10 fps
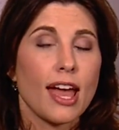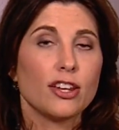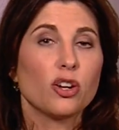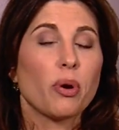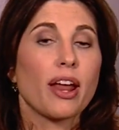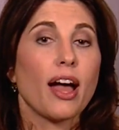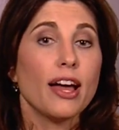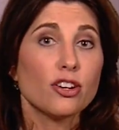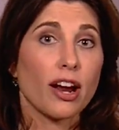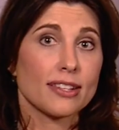and you don't want to
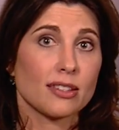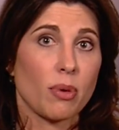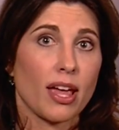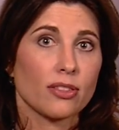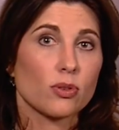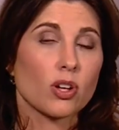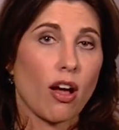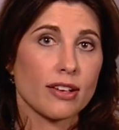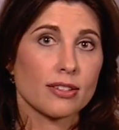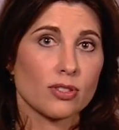underestimate those
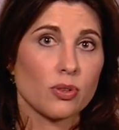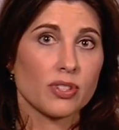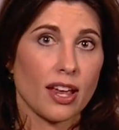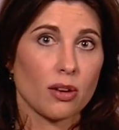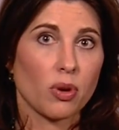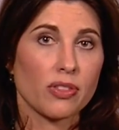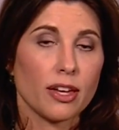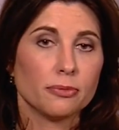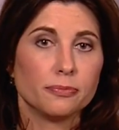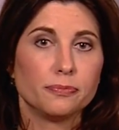costs associated with it.